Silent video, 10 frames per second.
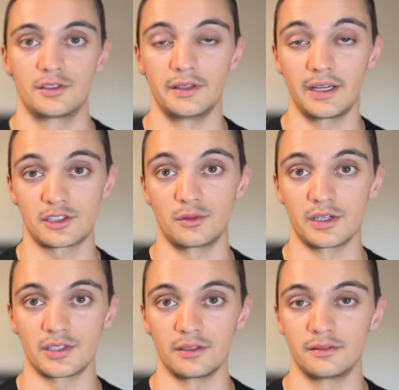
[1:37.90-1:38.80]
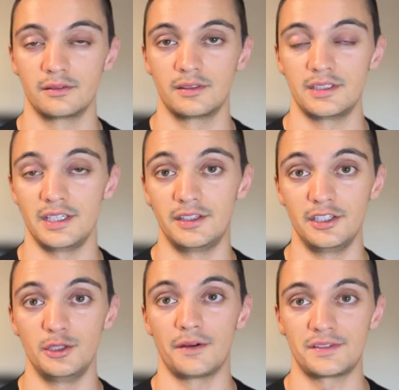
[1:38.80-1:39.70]
So the next question, did
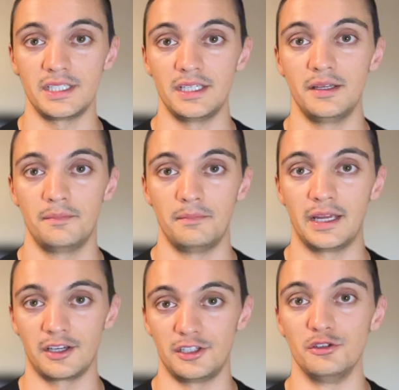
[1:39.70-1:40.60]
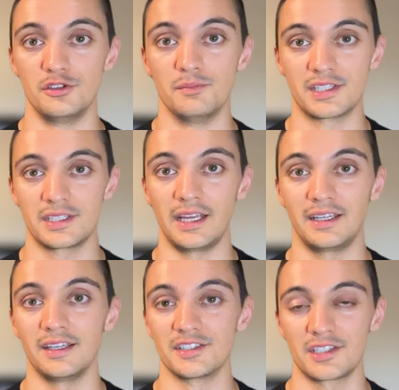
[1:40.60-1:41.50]
the UFC make a huge
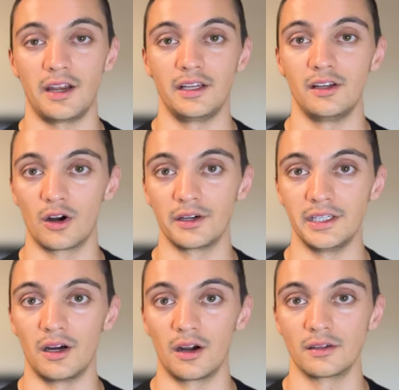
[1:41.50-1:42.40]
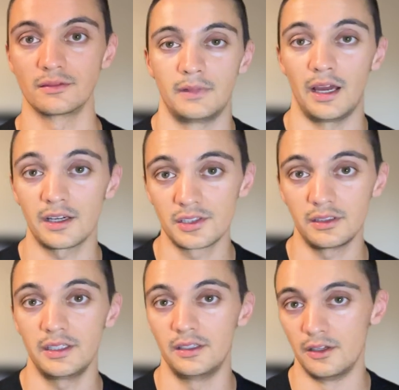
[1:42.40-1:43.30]
mistake in signing RDR?
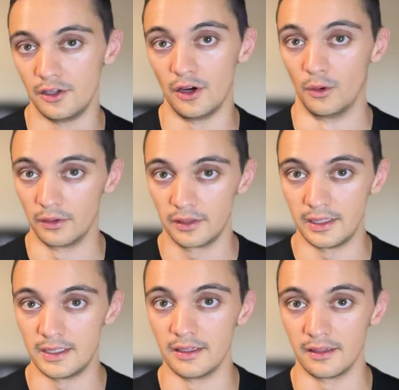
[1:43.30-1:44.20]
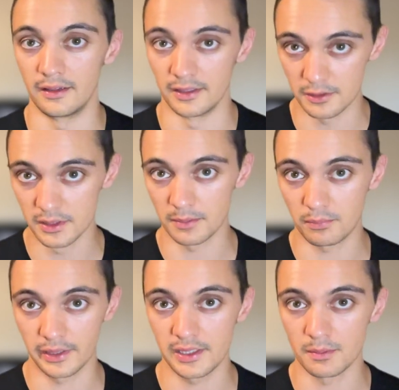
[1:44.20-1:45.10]
Actually, no, they didn't. This was a
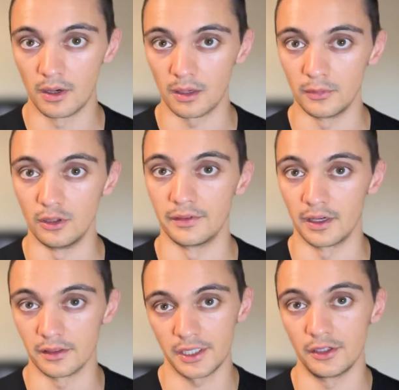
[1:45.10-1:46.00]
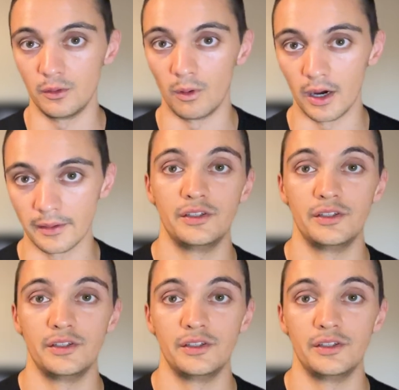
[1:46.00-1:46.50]
pretty smart move, and I'll tell you why.